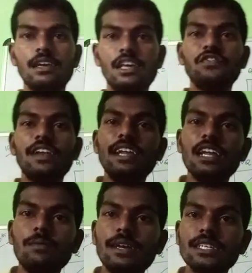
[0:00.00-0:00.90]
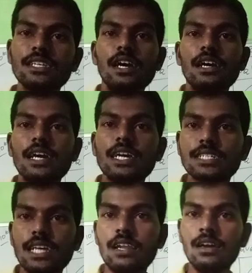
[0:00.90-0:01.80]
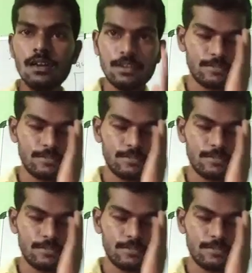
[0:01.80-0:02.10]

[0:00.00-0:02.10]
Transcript: if any number is rational